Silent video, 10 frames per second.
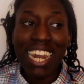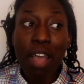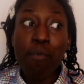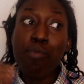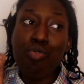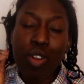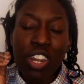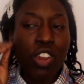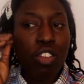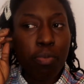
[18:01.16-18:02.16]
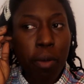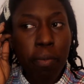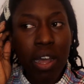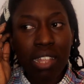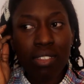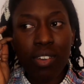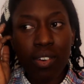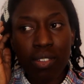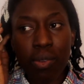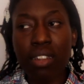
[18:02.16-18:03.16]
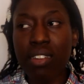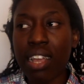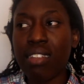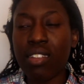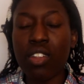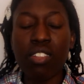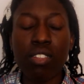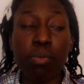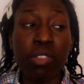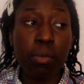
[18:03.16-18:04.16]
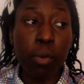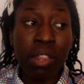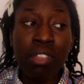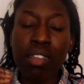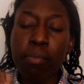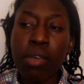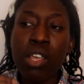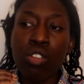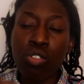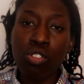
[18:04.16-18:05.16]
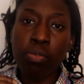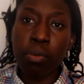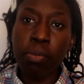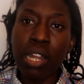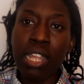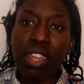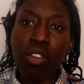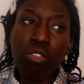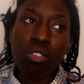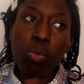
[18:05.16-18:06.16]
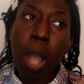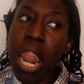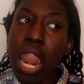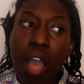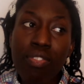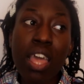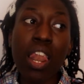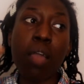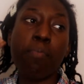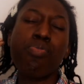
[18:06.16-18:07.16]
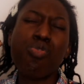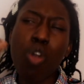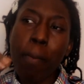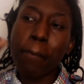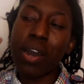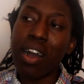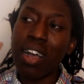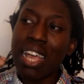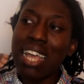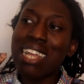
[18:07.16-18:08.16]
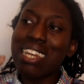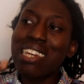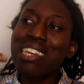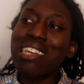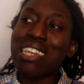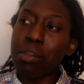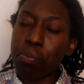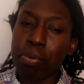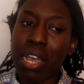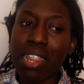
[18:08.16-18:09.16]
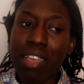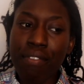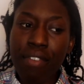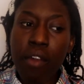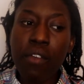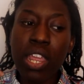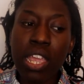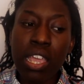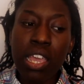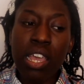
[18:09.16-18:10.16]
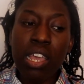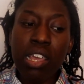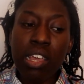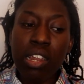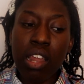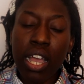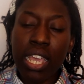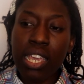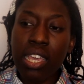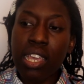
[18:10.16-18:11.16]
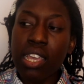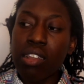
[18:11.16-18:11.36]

like you know those Bob Marley songs. I don't listen to music anymore, but there's some songs of Bob Marley. They're not just one note; they're like proper deep, and they're very like,